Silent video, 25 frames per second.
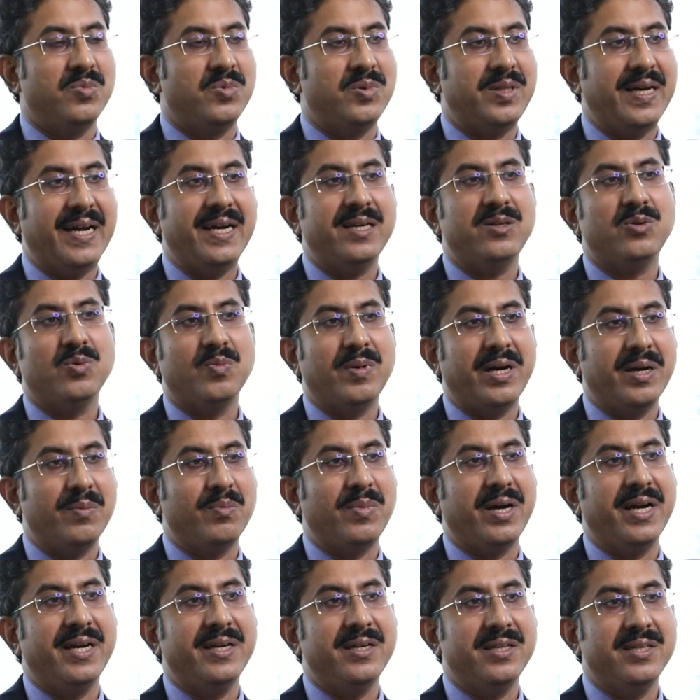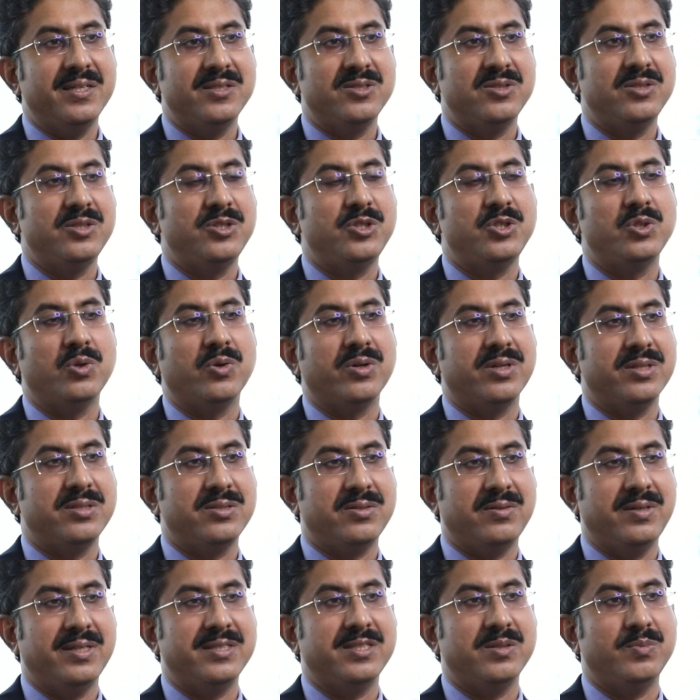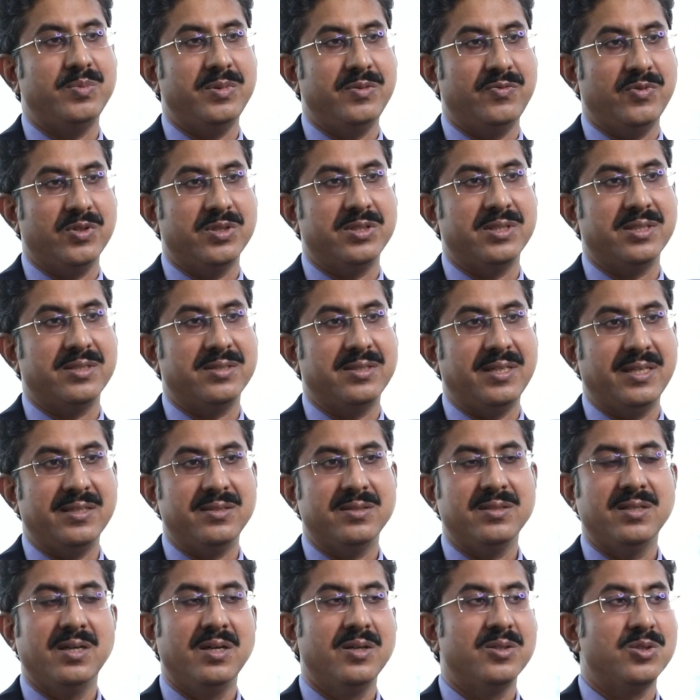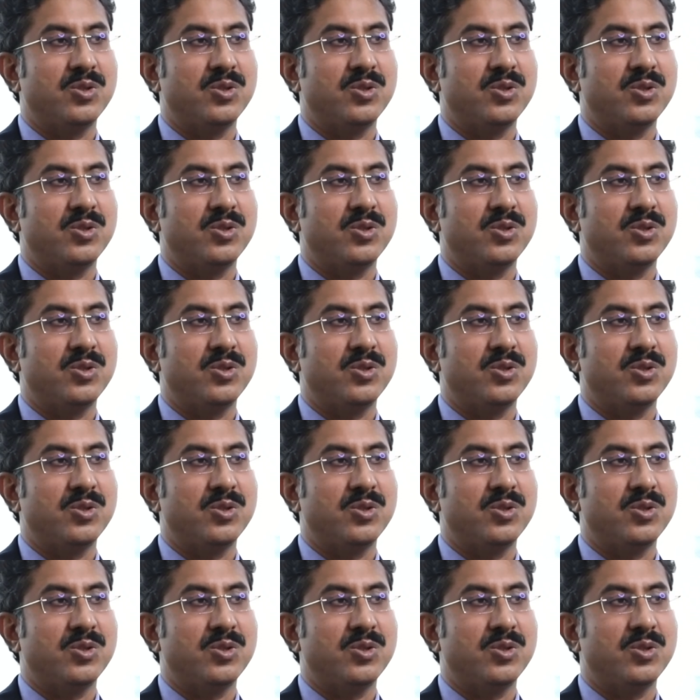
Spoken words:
that to my mind is the surest recipe for success.